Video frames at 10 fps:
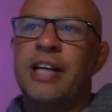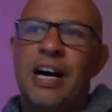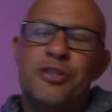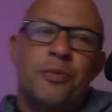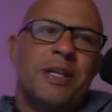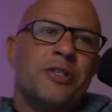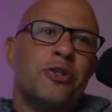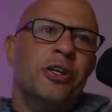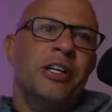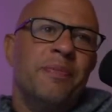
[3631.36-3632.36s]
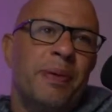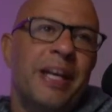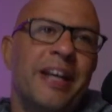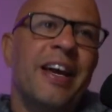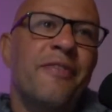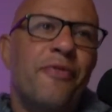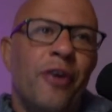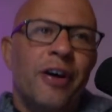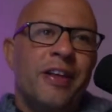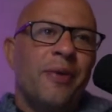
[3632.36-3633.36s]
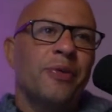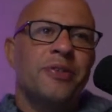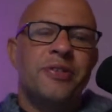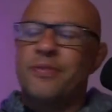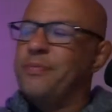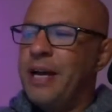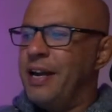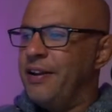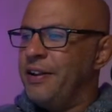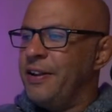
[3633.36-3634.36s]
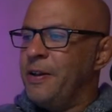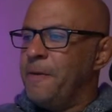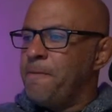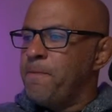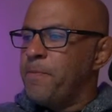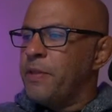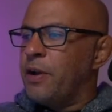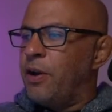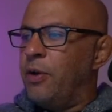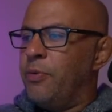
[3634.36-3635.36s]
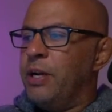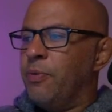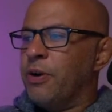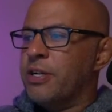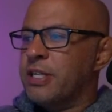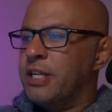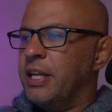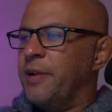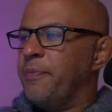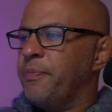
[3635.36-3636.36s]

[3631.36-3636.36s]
Aljamain Sterling Peter Yan fight. That was, man, I really wanted to see that.